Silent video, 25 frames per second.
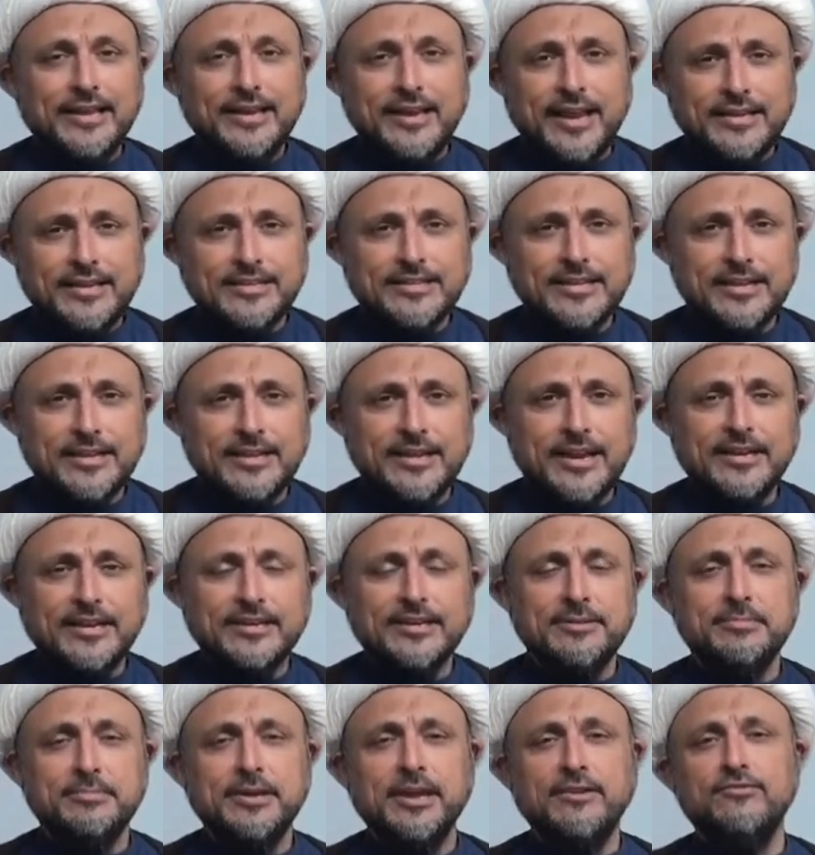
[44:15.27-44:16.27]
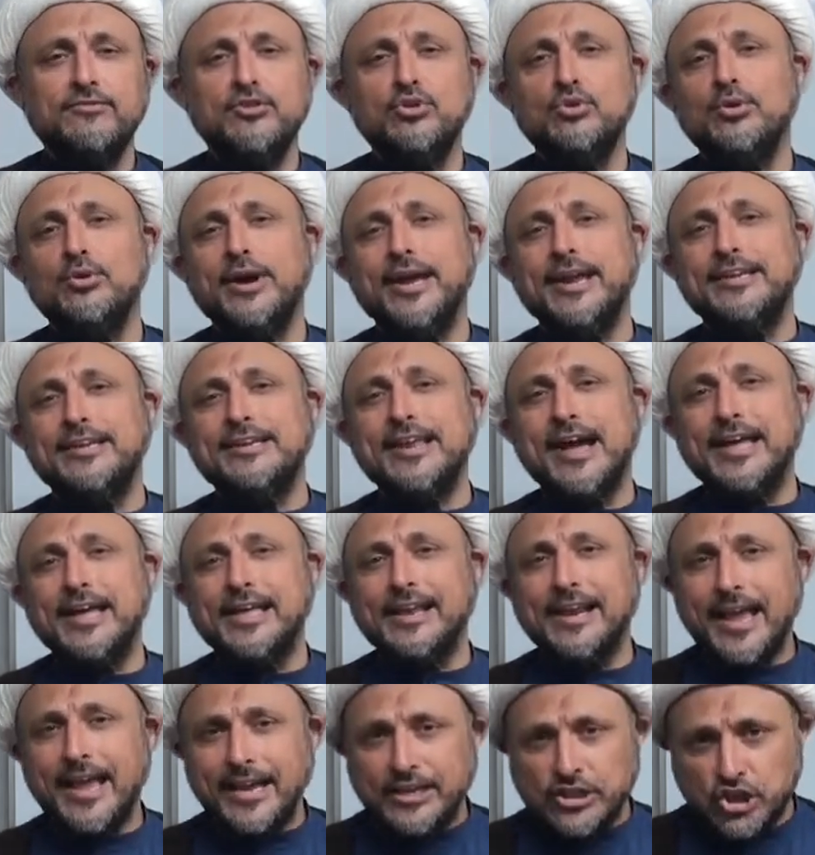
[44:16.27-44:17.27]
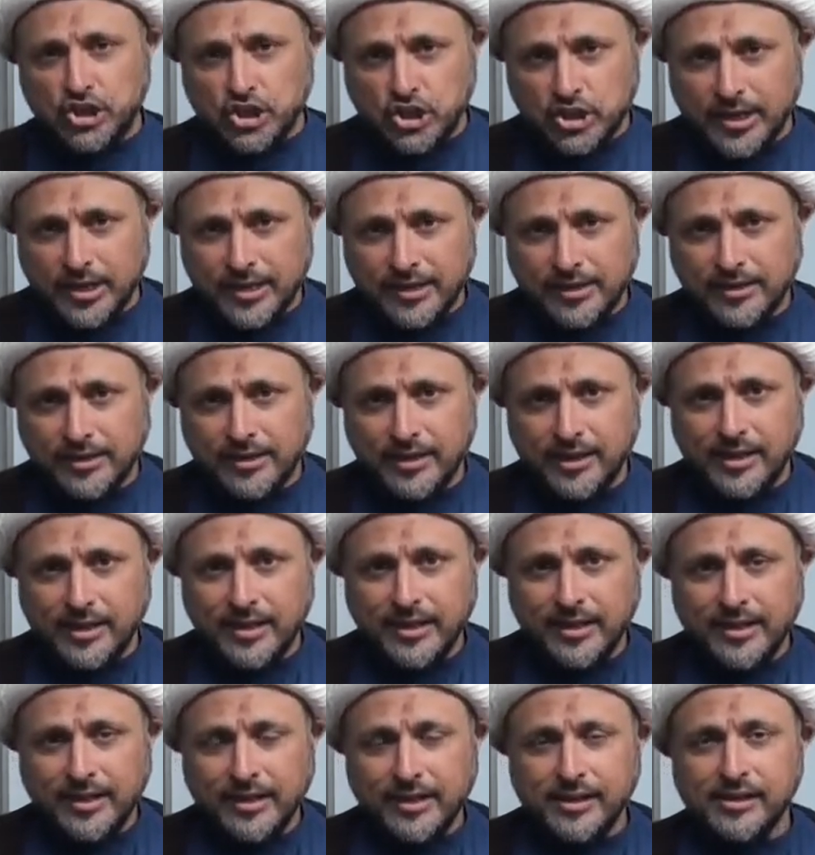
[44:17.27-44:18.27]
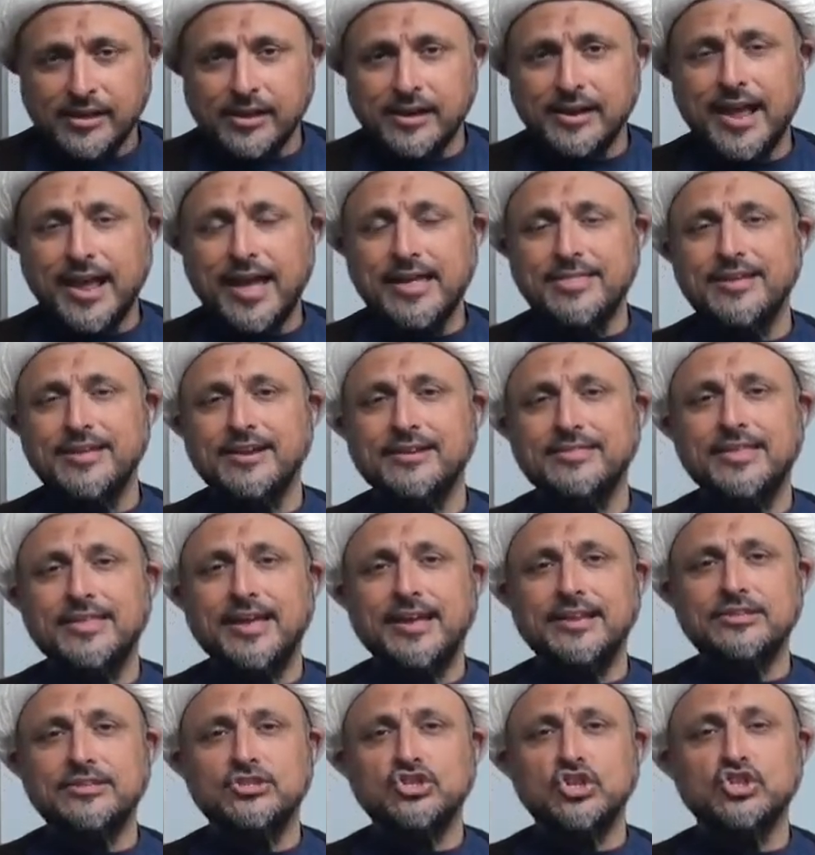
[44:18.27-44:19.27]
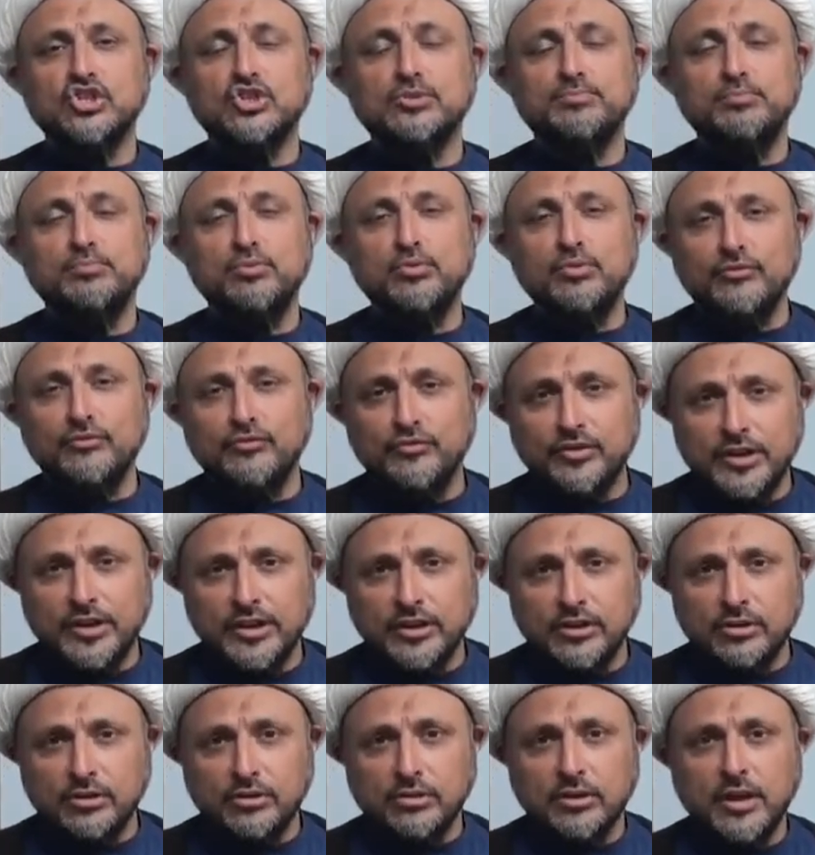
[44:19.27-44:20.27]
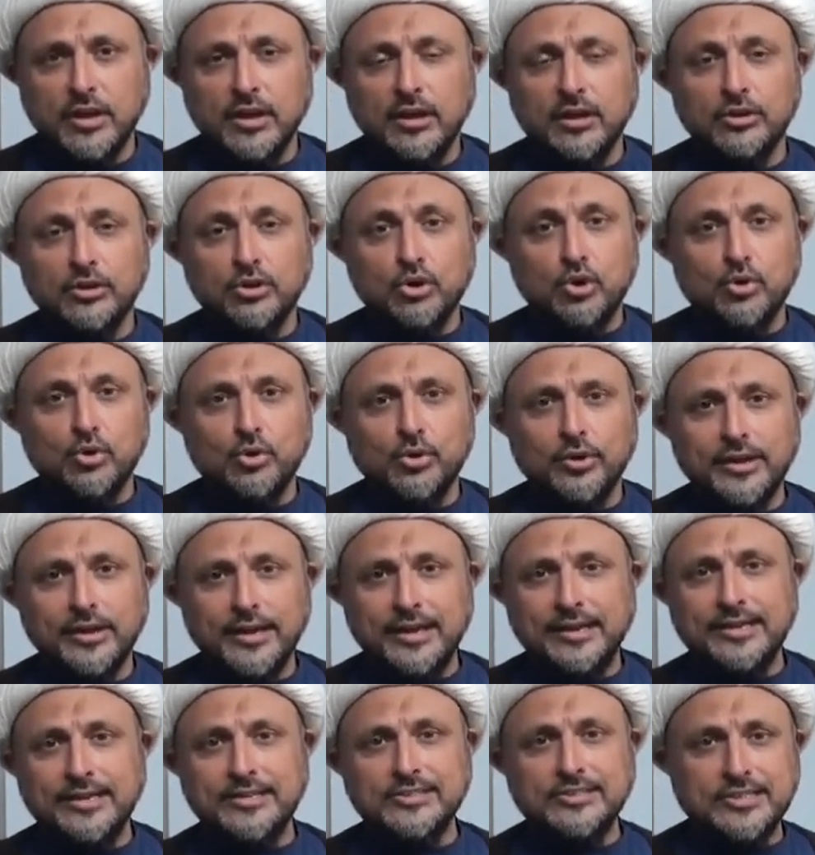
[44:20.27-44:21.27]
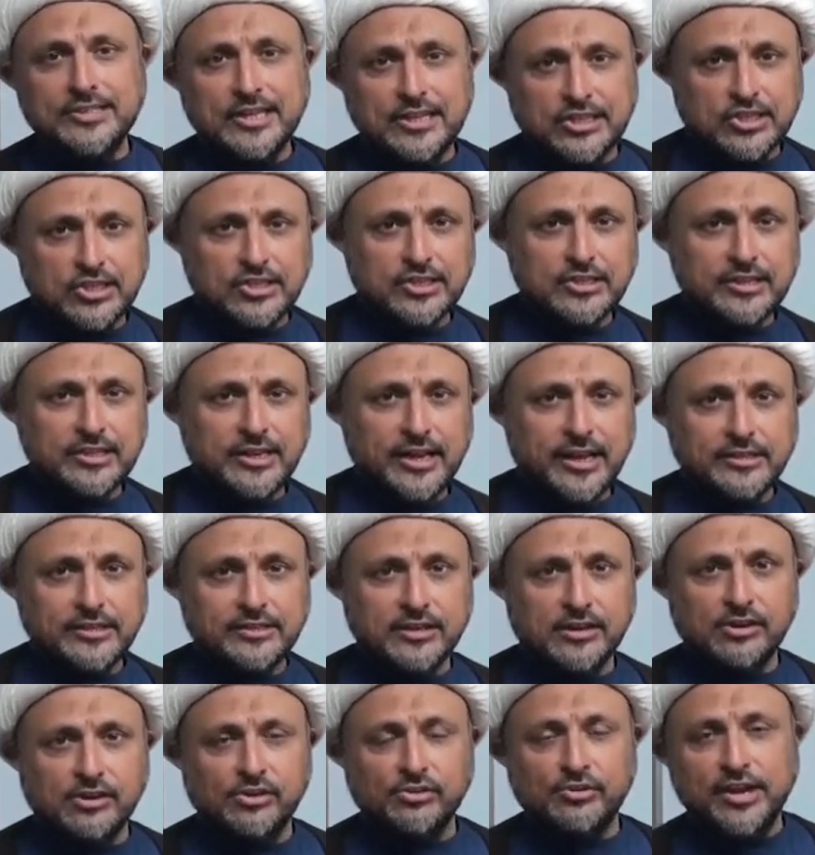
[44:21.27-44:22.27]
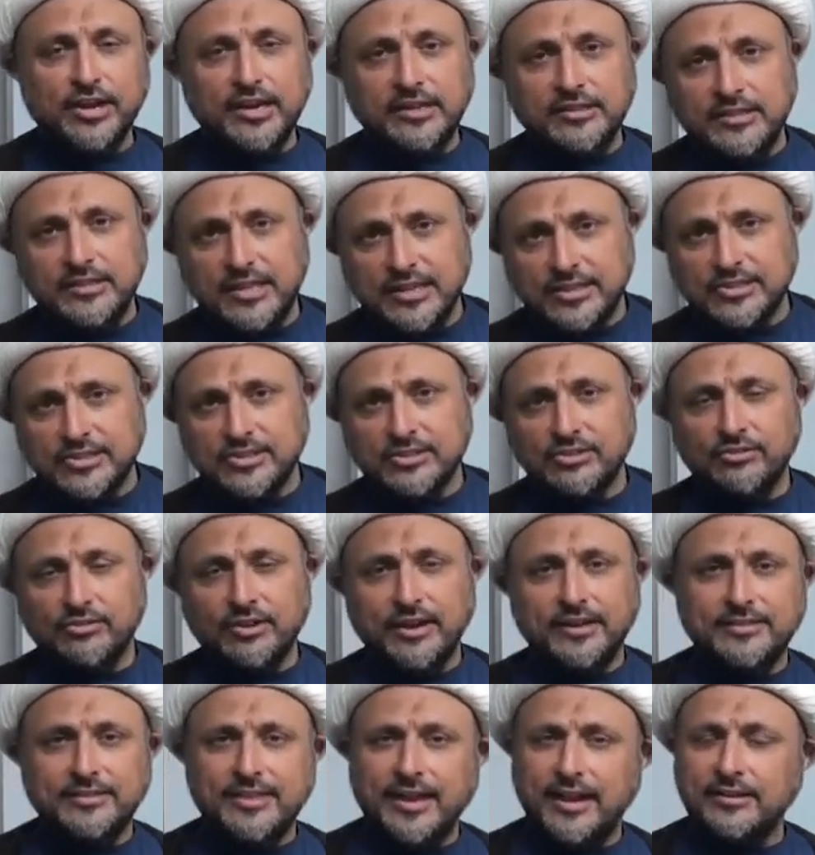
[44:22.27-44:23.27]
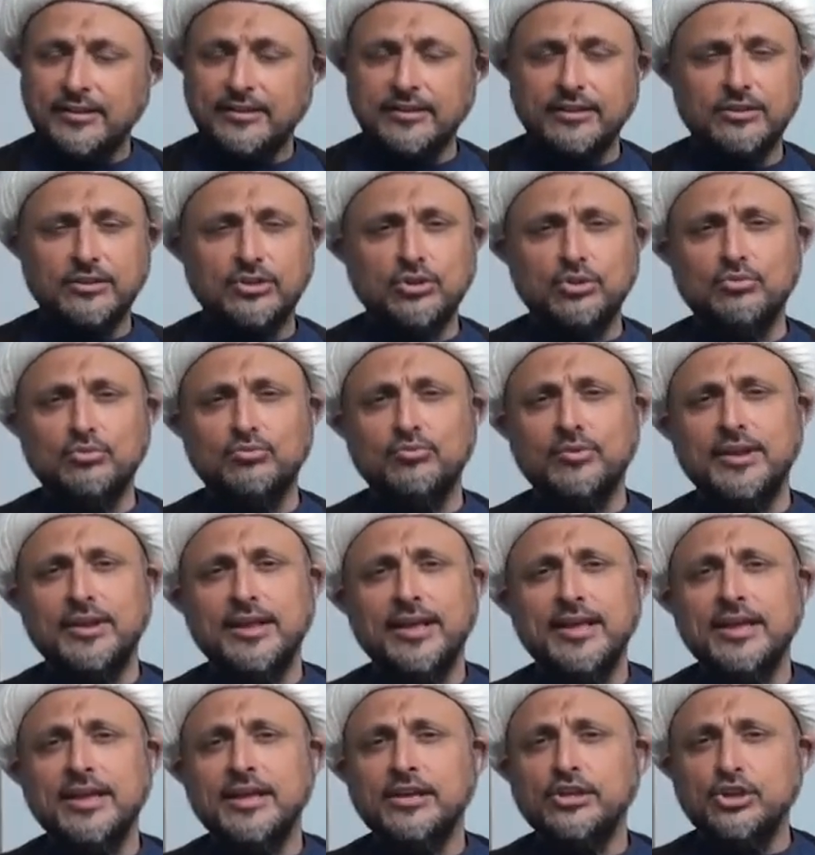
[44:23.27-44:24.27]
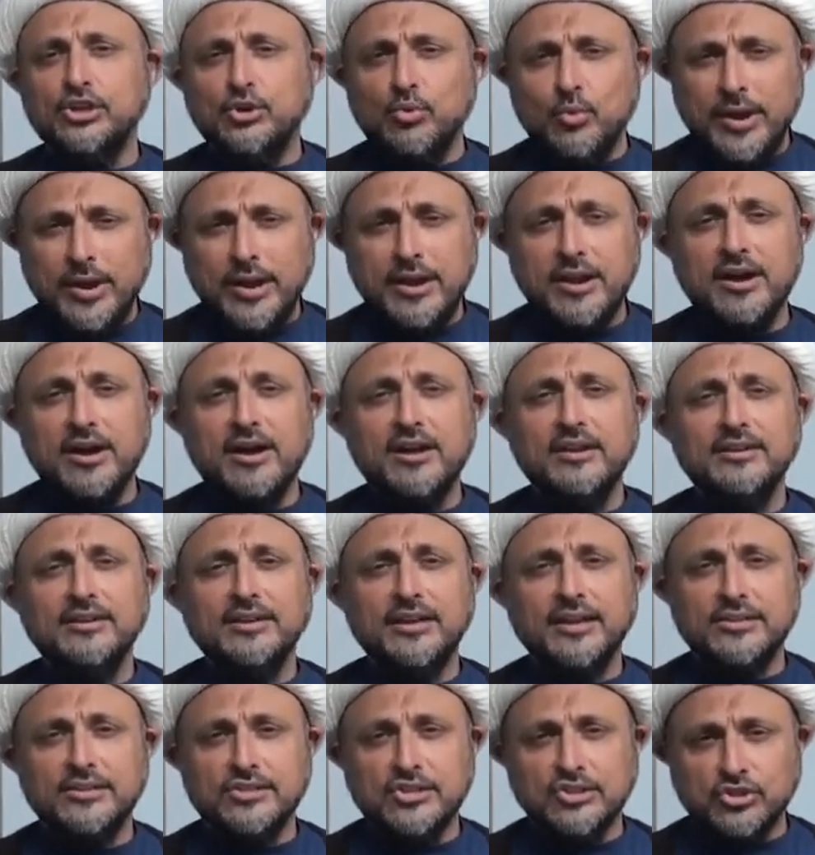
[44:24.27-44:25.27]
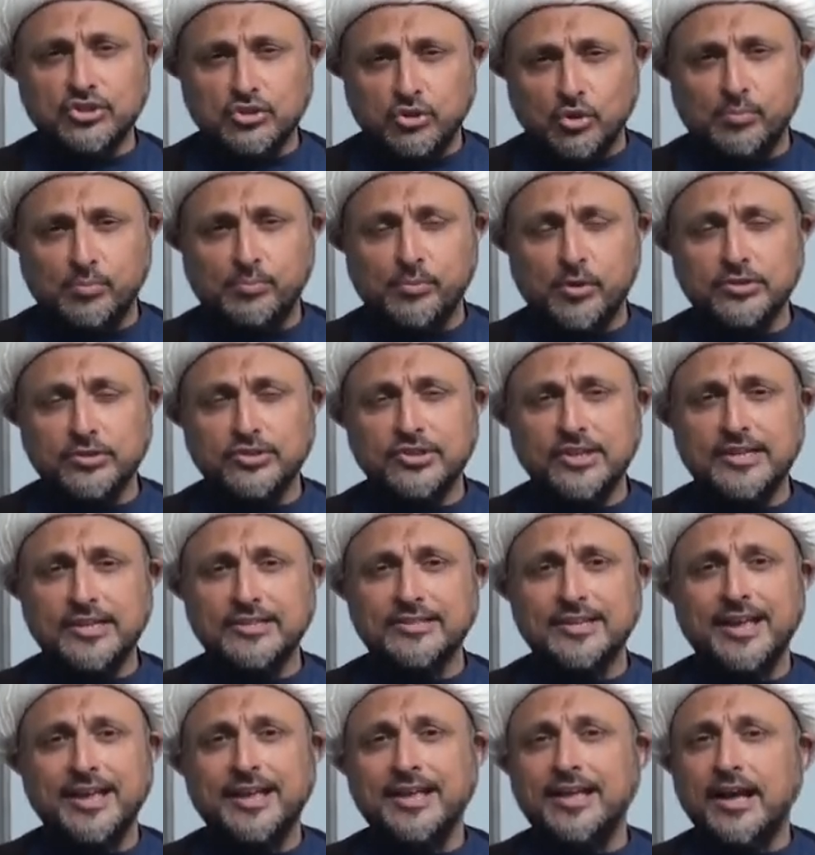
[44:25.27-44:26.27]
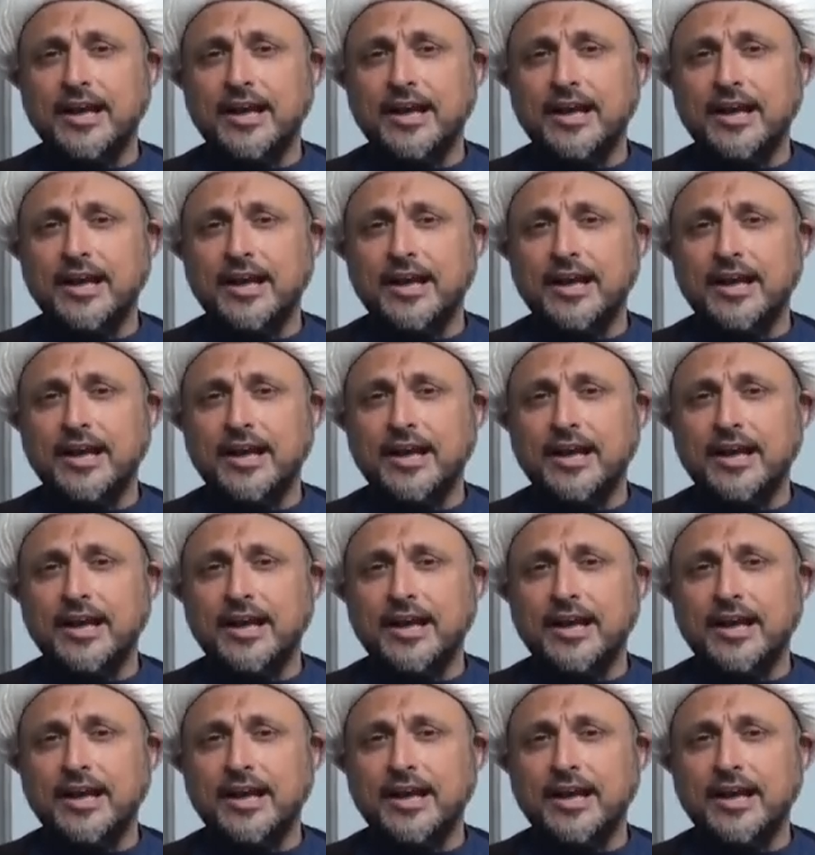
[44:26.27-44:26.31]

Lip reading: Let him give you a direction rather than just spoon feeding you. No, it is this letter, read this, read that. You will learn. It's a slow process.